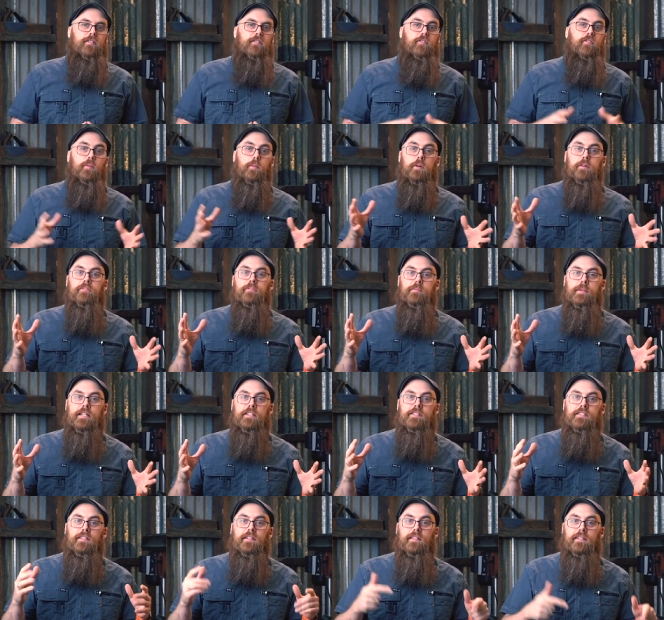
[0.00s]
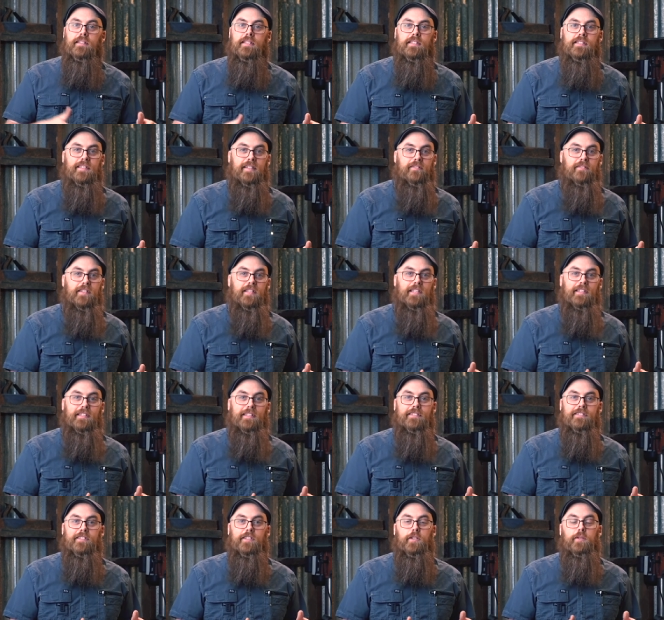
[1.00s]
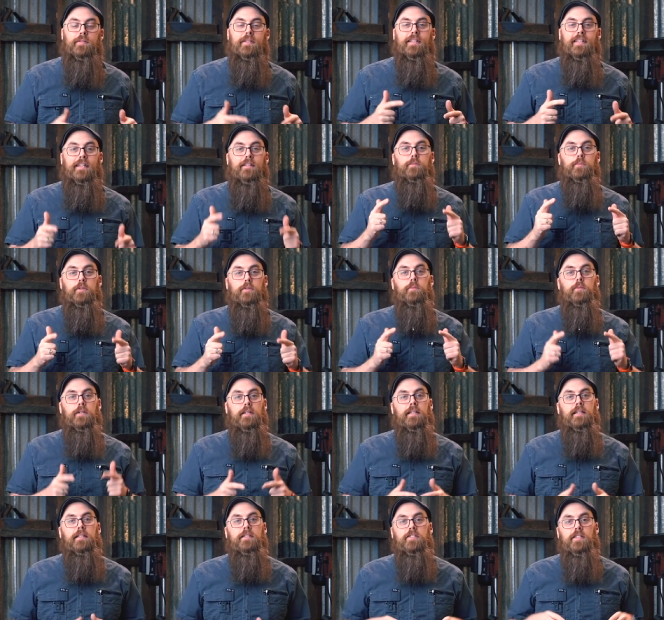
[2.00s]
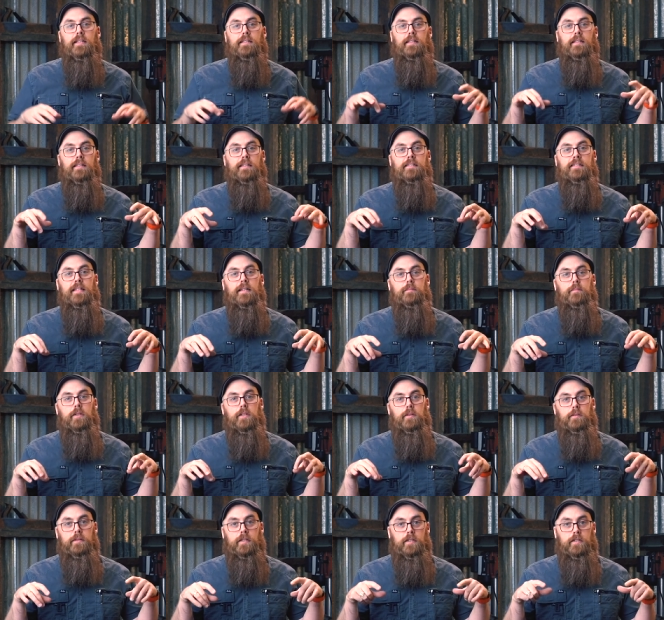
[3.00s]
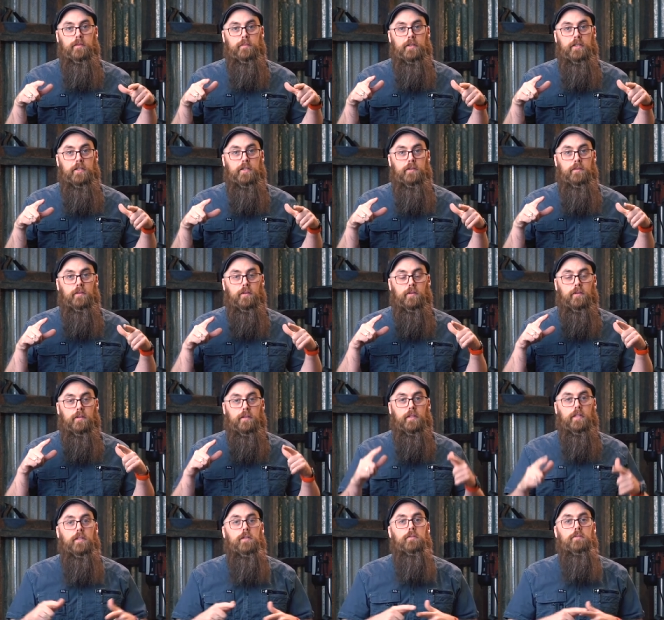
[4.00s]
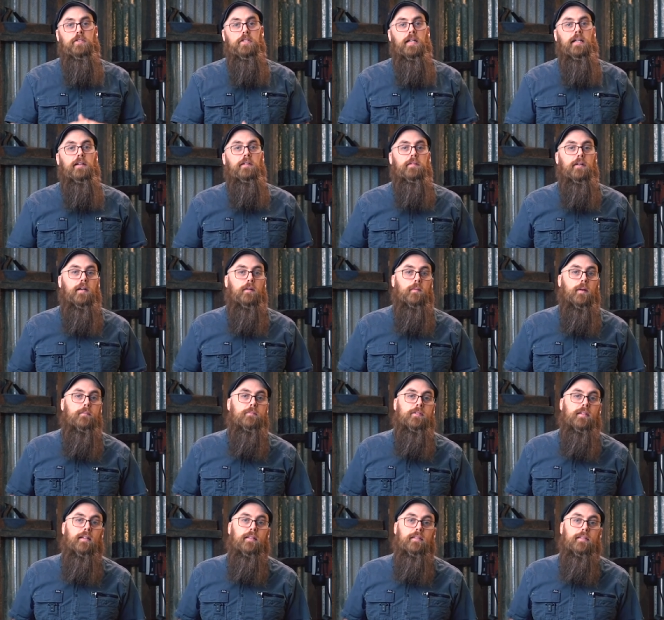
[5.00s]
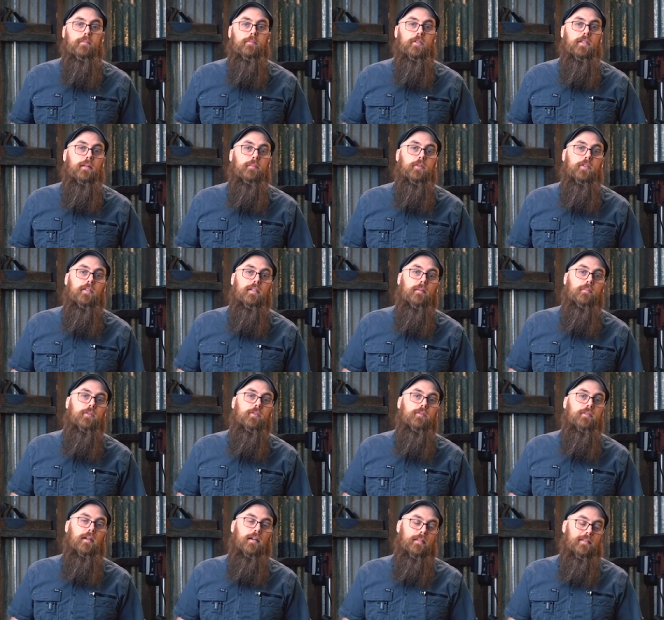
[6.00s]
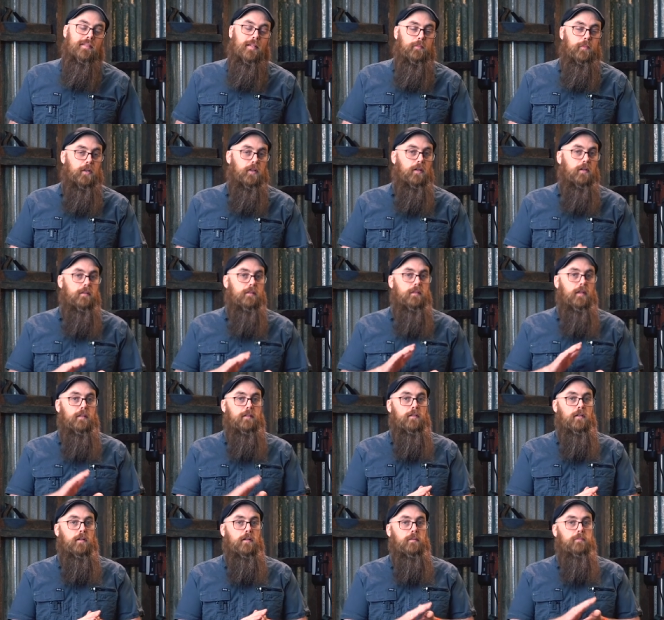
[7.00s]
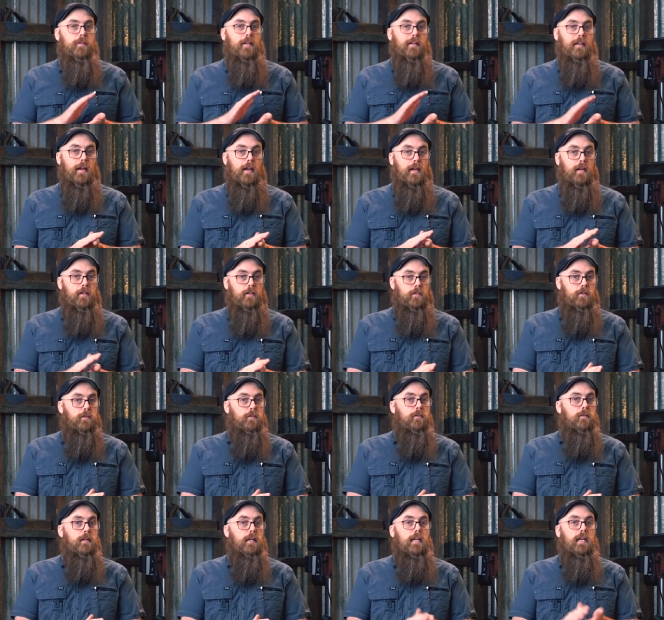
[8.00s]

For more information on this and everything you need to know to get woodworking, check the links down below in the doobly-doo, or go check out our website, w w w dot timbecon dot com dot a u.